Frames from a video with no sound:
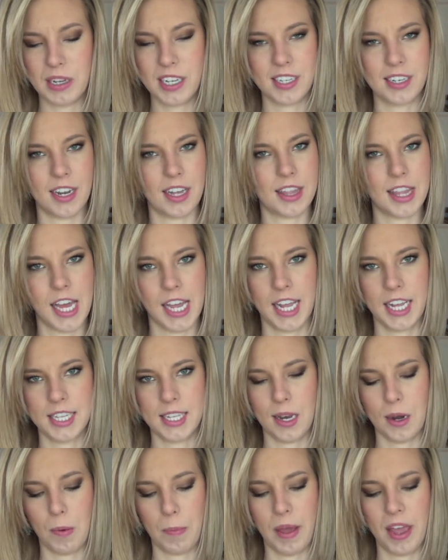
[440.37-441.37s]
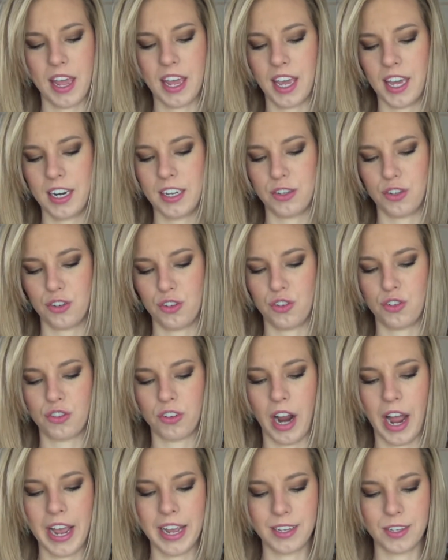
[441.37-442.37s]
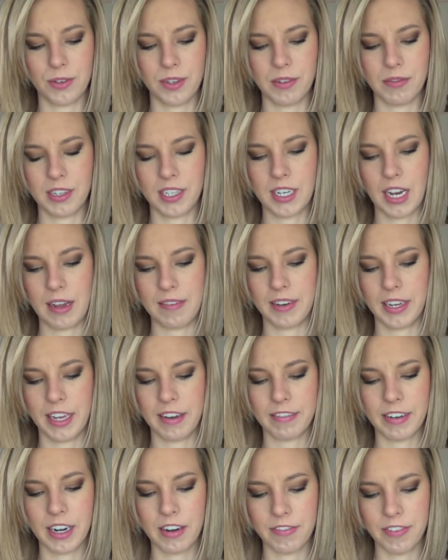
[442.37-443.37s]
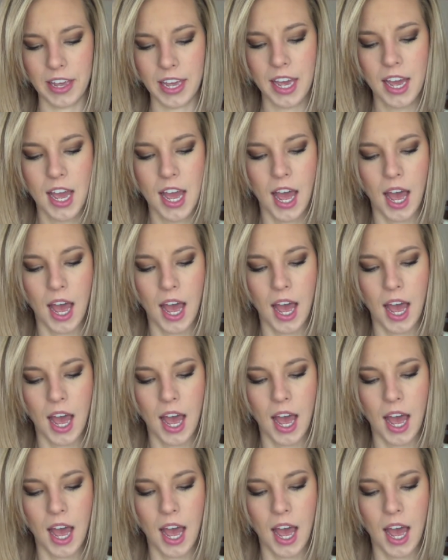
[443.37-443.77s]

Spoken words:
It's not thick, it's not opaque, and it's just dry, so it was time to get rid of it.